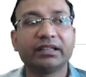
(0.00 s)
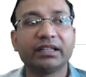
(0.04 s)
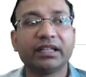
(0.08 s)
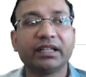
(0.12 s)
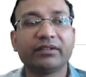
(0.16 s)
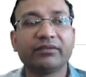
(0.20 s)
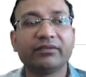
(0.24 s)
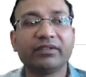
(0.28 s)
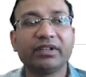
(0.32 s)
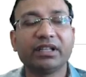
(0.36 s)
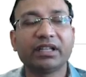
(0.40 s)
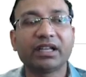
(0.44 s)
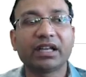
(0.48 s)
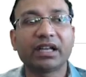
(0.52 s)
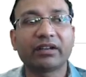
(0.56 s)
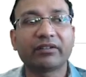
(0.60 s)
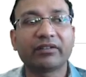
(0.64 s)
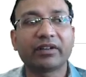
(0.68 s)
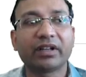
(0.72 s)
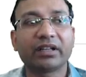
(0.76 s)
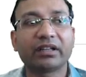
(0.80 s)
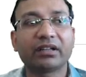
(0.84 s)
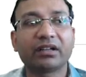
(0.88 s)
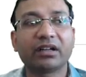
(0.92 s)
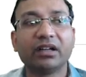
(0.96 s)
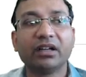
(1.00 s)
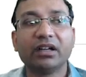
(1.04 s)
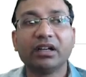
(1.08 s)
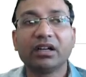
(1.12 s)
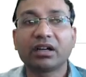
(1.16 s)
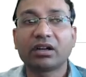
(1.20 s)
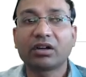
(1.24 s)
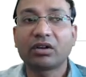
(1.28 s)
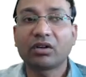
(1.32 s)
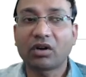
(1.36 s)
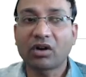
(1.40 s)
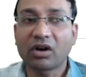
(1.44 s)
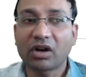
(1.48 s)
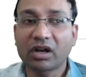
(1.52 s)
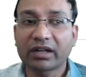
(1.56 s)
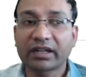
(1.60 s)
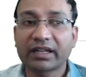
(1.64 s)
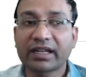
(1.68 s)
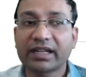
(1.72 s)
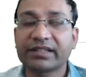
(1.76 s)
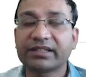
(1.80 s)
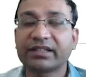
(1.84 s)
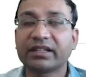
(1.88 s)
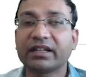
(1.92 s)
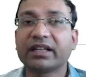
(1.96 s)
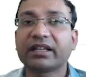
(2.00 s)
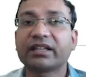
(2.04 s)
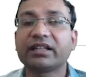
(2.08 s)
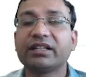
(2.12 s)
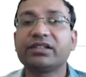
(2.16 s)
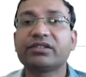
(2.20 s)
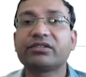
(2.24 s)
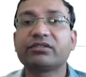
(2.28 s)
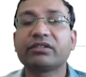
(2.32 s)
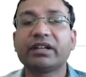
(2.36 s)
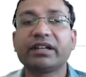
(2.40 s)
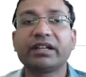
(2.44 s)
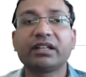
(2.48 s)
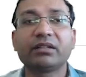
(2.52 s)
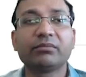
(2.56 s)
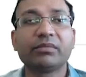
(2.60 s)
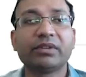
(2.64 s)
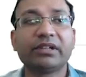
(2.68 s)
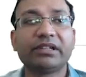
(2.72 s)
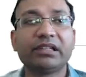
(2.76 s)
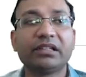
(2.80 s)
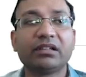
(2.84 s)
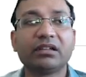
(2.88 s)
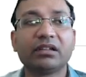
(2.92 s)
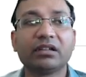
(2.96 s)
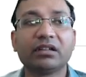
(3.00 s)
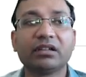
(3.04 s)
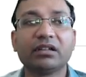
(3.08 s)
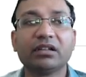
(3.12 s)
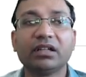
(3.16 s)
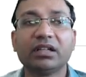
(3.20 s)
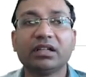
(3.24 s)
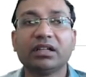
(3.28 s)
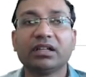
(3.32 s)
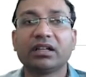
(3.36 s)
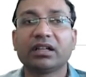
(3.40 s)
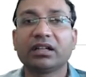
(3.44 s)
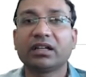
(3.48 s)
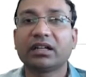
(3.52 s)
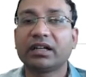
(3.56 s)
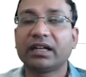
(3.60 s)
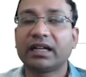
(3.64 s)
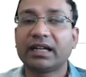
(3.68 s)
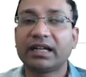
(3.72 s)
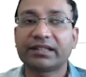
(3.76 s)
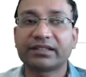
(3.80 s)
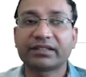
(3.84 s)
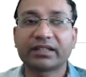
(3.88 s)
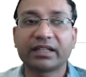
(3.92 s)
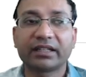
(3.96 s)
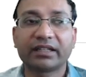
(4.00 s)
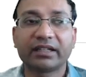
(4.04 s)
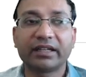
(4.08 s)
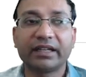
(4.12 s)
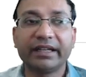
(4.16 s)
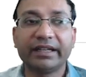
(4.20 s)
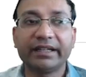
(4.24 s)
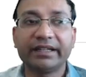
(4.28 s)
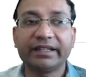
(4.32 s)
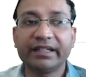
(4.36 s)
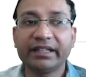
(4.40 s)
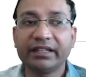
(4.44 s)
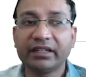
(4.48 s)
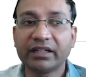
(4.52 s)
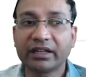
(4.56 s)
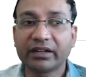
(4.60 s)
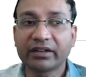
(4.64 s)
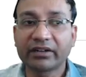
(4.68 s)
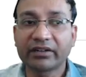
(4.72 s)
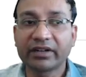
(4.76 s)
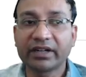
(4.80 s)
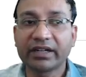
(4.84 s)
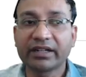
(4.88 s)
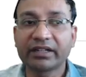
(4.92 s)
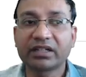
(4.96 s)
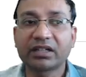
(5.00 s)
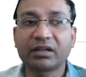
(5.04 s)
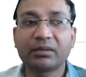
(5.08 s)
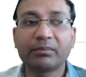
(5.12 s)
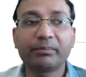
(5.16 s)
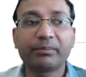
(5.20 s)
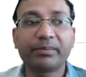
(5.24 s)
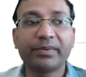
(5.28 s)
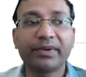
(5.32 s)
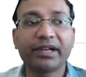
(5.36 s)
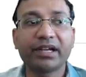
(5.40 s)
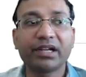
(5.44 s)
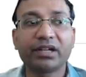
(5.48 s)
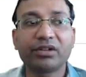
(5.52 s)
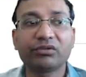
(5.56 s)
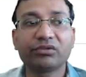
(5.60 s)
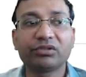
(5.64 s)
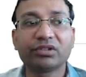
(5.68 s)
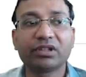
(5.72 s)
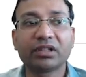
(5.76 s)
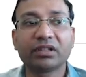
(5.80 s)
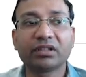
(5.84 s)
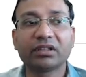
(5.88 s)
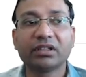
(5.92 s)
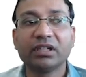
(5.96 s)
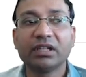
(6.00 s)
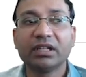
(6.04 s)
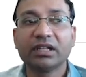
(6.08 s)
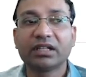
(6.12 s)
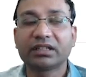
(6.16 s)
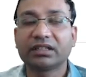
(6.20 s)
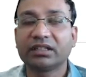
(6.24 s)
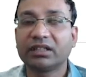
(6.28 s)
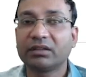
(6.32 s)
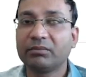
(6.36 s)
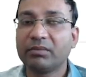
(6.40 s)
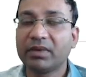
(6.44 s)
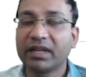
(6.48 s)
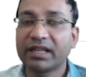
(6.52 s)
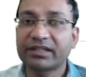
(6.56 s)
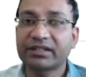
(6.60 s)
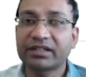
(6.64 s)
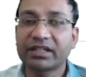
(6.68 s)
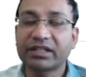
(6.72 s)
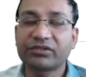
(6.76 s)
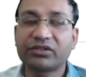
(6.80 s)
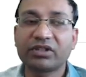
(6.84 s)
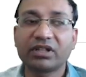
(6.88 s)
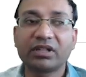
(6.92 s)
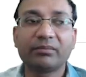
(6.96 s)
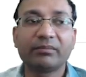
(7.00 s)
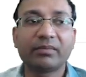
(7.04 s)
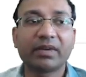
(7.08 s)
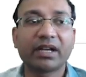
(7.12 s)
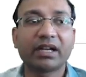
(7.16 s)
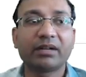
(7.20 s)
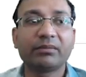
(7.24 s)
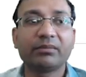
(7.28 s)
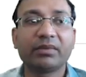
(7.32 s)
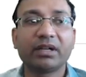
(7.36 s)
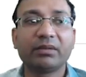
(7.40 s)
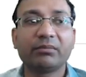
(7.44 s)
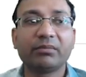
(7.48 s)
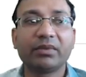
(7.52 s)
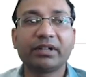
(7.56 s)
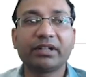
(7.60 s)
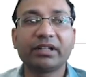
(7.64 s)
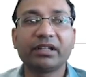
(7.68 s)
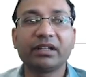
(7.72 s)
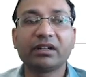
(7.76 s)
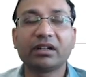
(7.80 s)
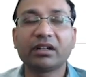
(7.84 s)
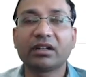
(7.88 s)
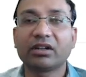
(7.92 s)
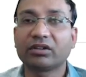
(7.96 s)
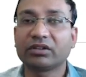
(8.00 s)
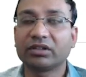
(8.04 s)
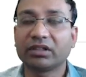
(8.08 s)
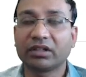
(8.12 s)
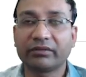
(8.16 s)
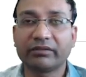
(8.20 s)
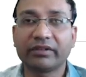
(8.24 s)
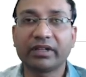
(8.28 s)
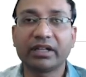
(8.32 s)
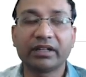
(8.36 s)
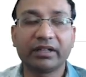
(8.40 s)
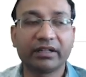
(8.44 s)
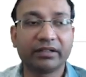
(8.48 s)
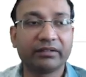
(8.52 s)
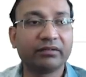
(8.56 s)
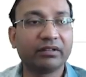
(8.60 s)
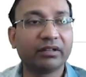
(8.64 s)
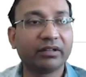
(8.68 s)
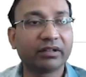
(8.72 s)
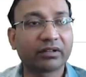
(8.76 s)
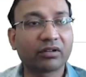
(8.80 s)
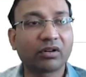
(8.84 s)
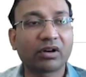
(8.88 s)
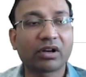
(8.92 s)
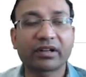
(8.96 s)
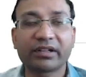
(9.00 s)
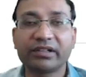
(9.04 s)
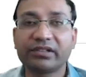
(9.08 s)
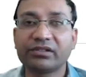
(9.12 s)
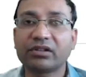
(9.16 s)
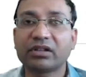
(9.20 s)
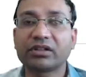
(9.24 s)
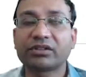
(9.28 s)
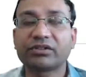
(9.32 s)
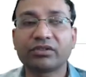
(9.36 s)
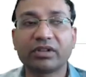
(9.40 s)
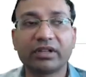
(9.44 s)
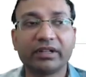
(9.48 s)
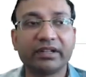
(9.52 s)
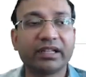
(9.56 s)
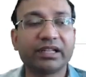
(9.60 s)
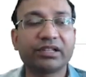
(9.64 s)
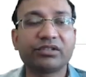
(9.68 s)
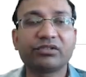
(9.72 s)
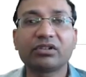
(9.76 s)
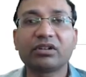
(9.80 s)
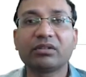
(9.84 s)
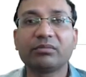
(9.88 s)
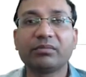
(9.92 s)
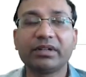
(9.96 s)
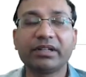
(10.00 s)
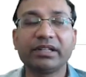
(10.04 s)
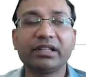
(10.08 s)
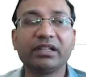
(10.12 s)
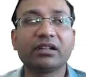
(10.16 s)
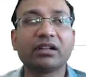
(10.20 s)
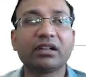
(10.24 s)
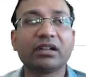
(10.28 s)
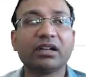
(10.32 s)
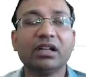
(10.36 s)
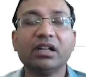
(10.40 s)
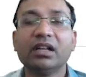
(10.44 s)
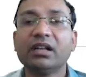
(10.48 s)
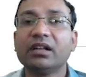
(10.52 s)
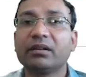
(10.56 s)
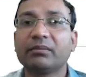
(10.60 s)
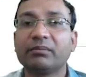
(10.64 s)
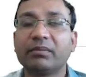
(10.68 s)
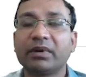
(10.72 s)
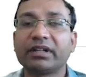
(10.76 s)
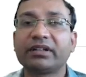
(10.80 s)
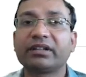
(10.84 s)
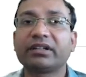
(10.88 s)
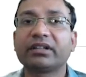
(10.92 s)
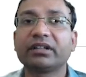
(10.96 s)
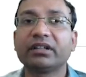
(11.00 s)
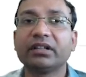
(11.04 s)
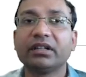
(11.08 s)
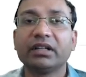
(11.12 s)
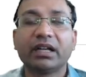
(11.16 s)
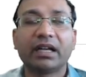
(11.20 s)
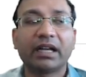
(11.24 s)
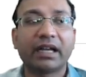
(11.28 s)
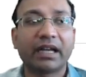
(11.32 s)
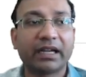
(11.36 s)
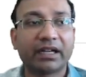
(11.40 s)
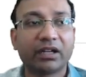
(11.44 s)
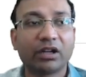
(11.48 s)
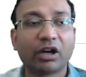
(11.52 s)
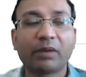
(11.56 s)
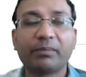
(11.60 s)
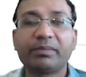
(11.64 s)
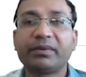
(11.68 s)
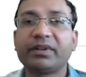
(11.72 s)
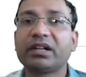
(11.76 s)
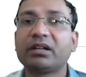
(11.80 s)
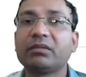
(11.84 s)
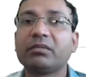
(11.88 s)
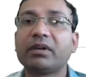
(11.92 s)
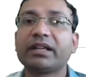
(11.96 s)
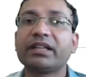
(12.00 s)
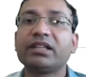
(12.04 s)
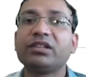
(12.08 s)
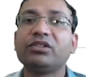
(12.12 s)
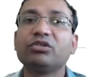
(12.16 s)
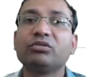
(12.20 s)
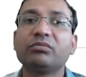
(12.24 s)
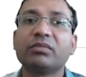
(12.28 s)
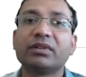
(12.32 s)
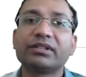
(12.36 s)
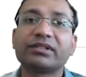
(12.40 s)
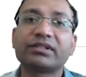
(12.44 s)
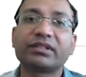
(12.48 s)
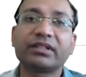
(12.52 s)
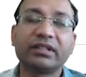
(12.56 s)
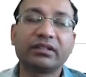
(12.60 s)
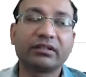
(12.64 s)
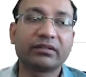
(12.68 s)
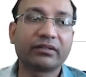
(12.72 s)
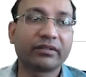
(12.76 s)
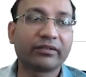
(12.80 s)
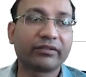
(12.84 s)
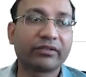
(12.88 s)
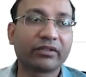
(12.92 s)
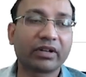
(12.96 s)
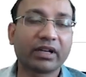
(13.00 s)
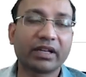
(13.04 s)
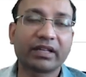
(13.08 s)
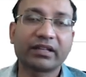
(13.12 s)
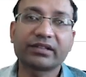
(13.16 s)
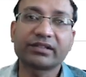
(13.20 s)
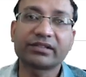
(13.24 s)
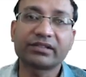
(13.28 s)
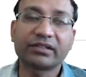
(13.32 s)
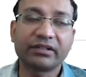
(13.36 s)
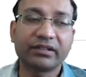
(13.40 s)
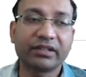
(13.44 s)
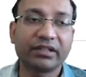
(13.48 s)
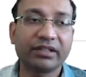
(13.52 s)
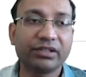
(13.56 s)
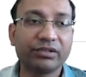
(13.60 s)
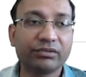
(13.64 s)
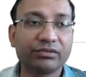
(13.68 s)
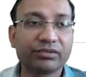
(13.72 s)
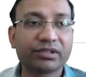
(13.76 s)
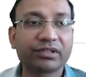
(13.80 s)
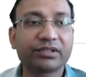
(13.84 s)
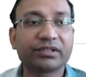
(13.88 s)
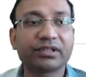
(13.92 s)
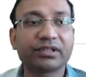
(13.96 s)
and then we have like a cork as in like insulating material has like a 1800 compared to the best actually man-made material, or the cork is also a natural material but adopted by humans for like a certain